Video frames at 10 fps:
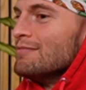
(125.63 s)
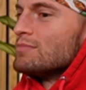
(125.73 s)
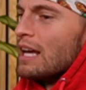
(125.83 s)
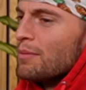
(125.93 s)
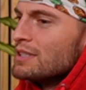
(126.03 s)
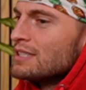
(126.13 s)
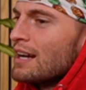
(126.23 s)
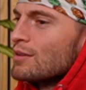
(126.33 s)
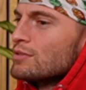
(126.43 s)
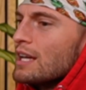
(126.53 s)
10 months in,
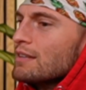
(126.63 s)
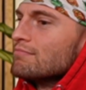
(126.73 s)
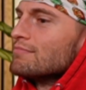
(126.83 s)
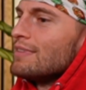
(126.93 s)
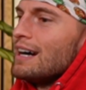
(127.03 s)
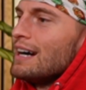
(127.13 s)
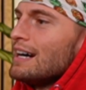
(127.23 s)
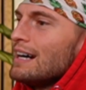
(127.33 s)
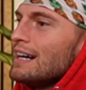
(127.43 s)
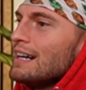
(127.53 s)
I was like,
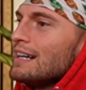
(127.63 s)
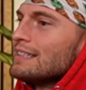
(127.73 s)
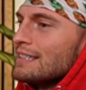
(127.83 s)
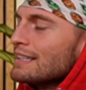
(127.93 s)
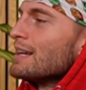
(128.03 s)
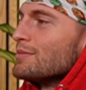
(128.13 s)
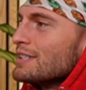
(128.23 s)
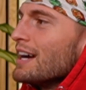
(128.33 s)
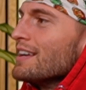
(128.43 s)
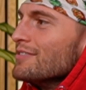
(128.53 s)
I think that was
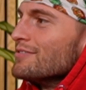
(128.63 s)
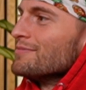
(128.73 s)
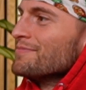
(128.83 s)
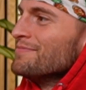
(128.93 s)
naive.